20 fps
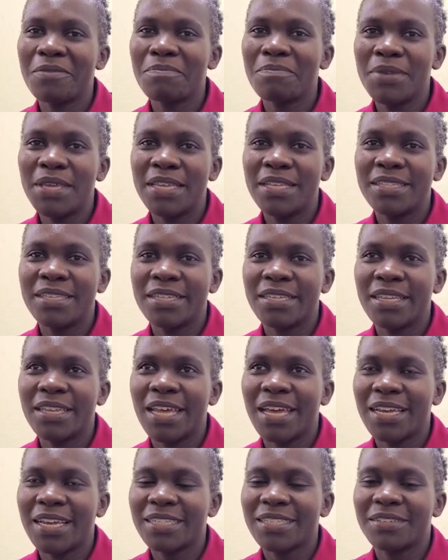competing
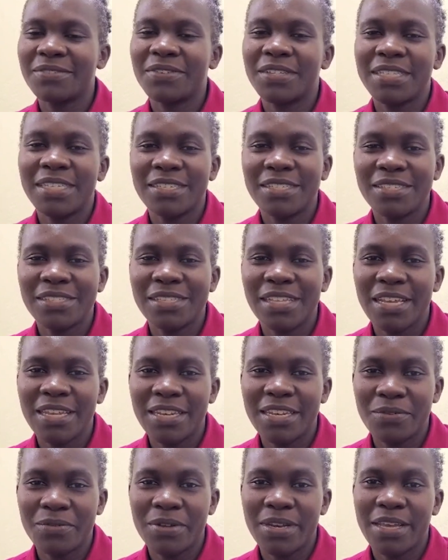activities
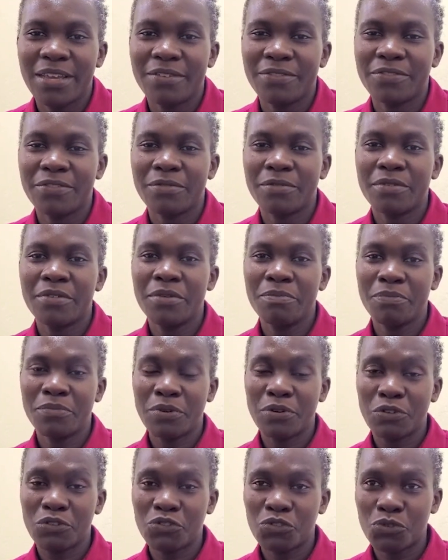that they would have to
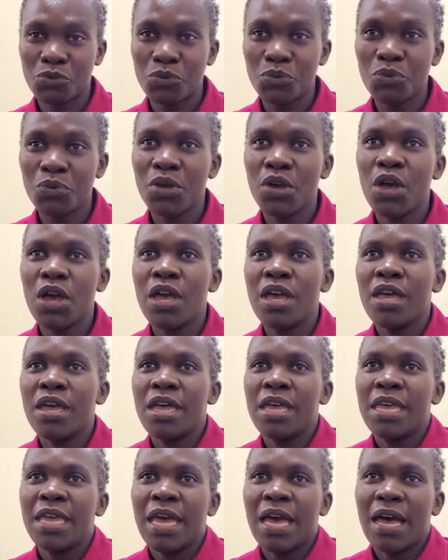pursue.
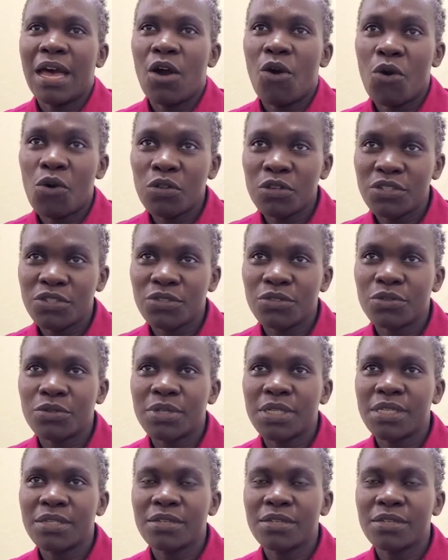Also,